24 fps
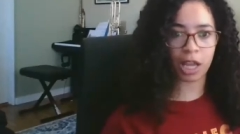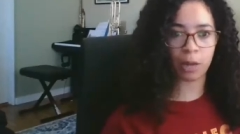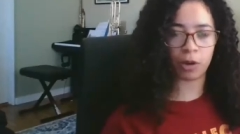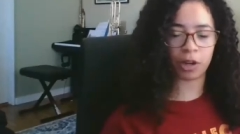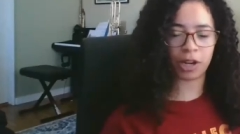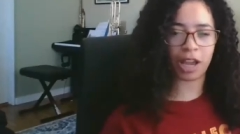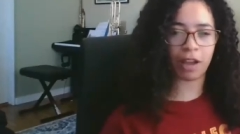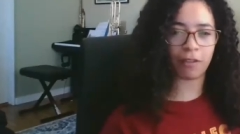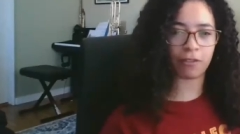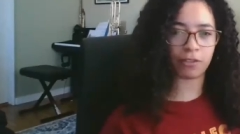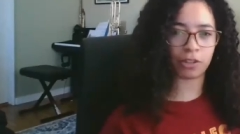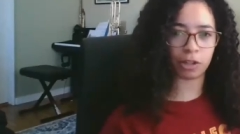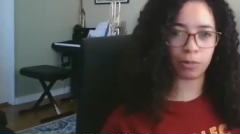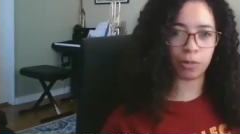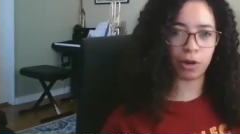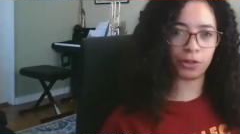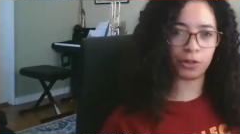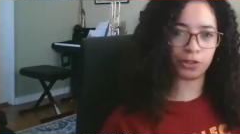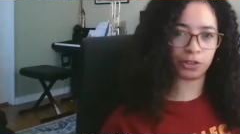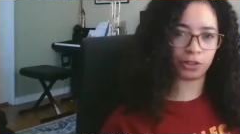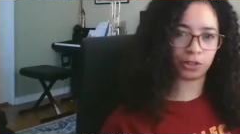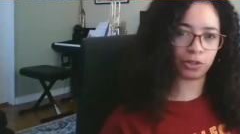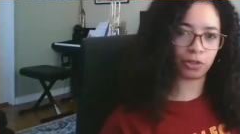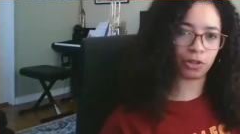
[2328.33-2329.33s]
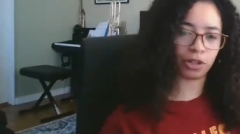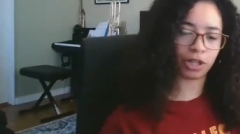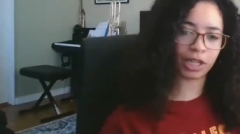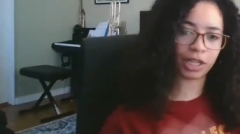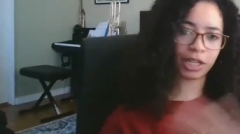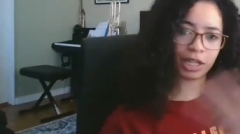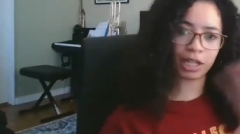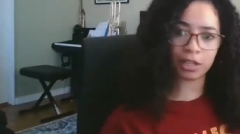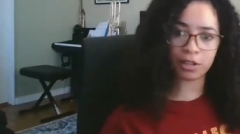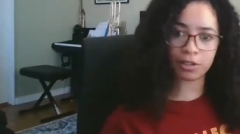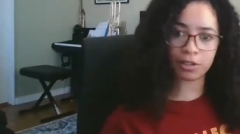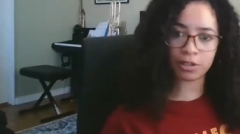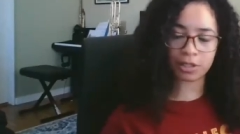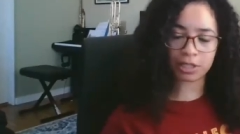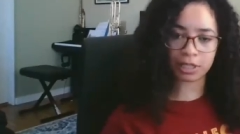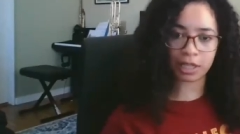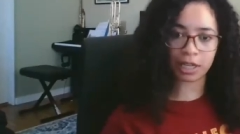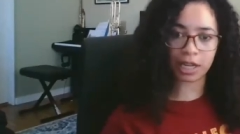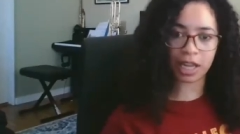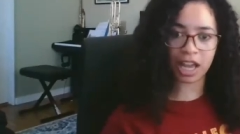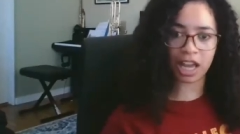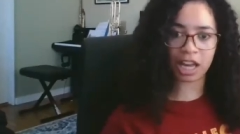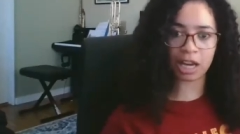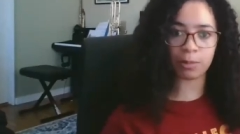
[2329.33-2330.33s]
When after a mosasaur kills
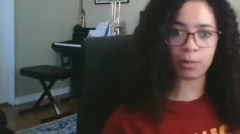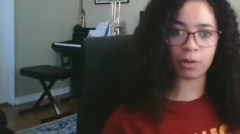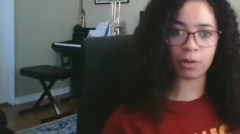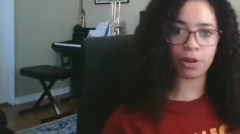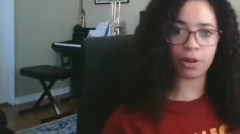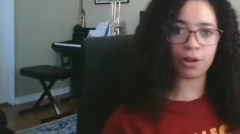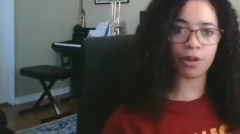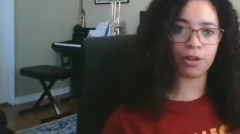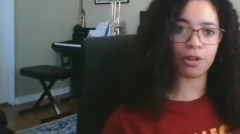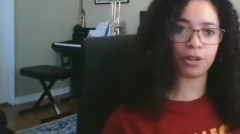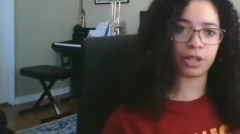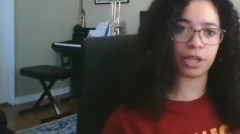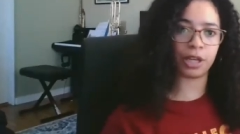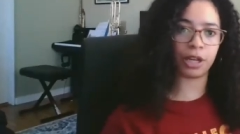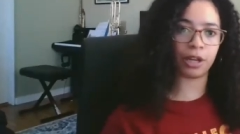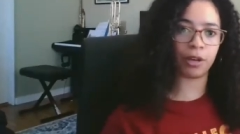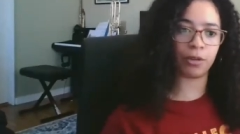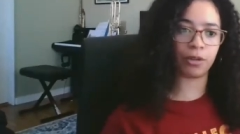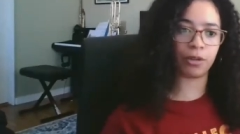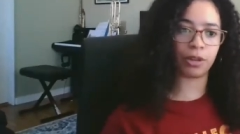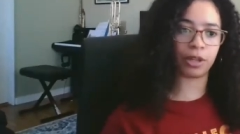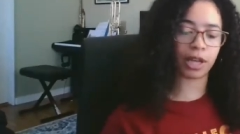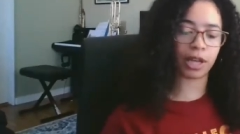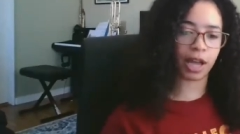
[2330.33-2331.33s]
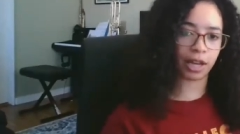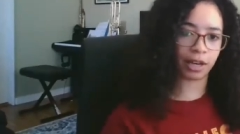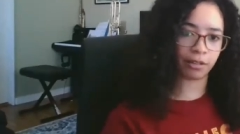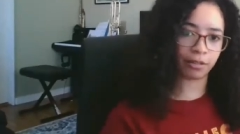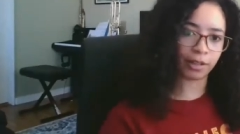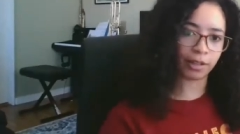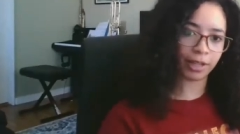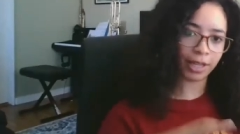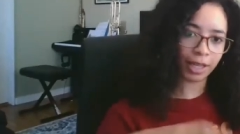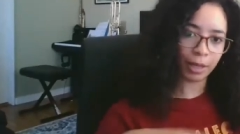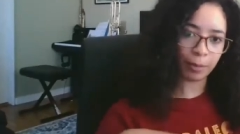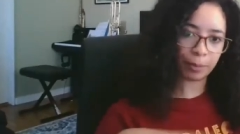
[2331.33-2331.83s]
an animal, the kind of